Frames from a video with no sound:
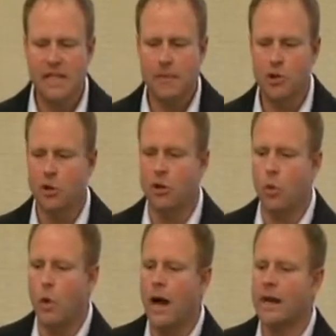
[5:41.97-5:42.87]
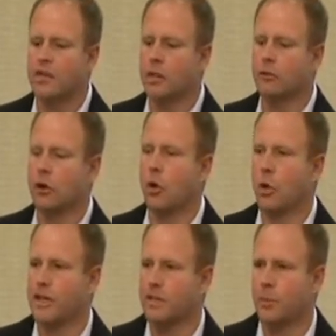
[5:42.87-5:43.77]
By the same token, why did children
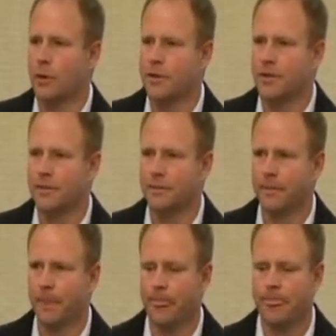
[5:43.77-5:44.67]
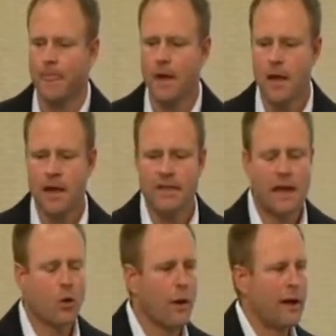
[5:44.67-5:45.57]
quit sports?
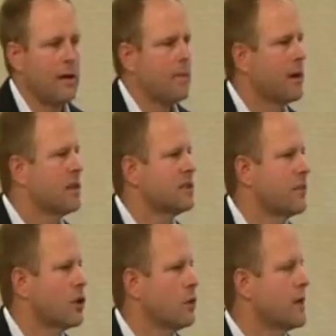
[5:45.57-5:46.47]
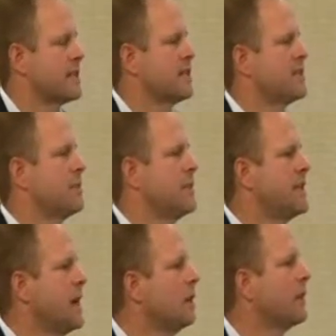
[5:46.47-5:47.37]
They quit because of criticism
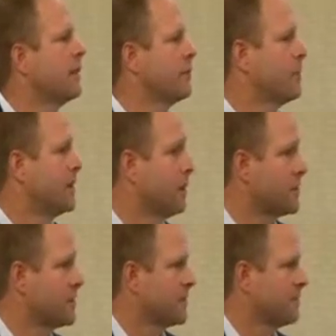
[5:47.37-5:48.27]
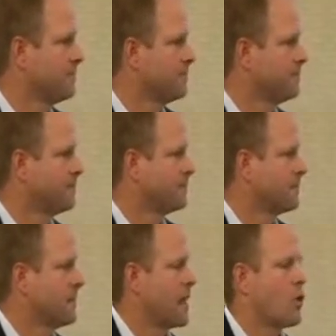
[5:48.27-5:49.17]
and yelling from adults.
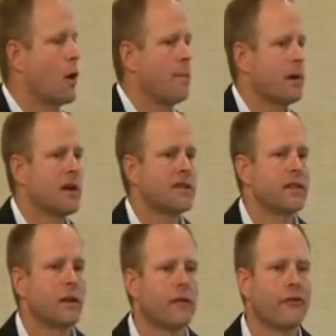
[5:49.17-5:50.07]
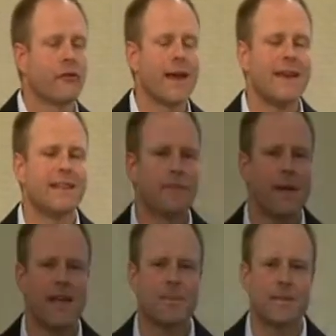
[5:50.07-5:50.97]
They quit because they're afraid
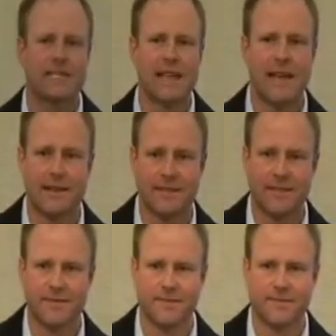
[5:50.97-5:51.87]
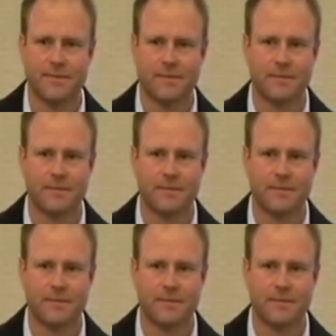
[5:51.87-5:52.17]
to make mistakes.